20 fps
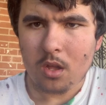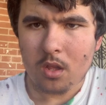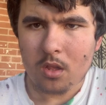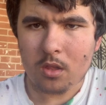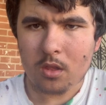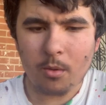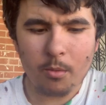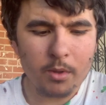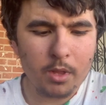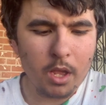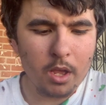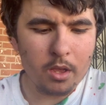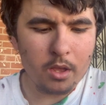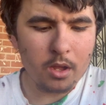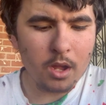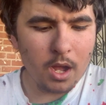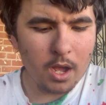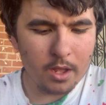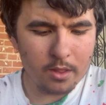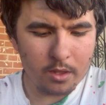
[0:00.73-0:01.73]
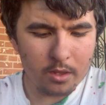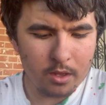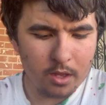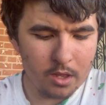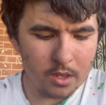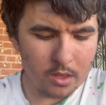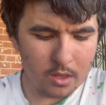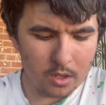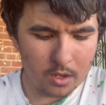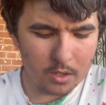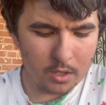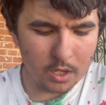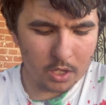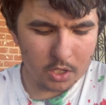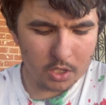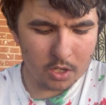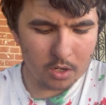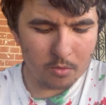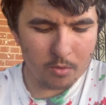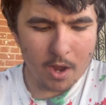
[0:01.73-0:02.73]
So without you guys? I I'm not
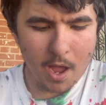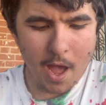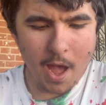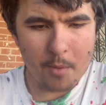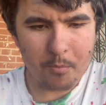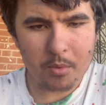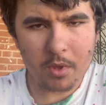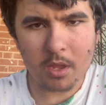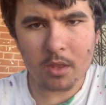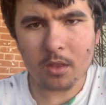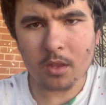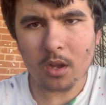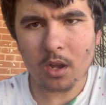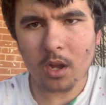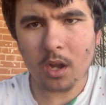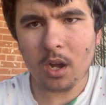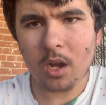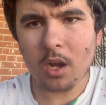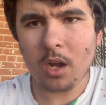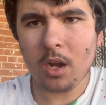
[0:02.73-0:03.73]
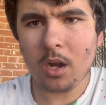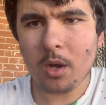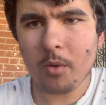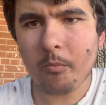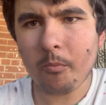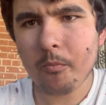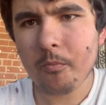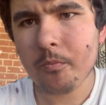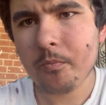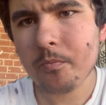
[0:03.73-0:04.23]
sure what happened. Um,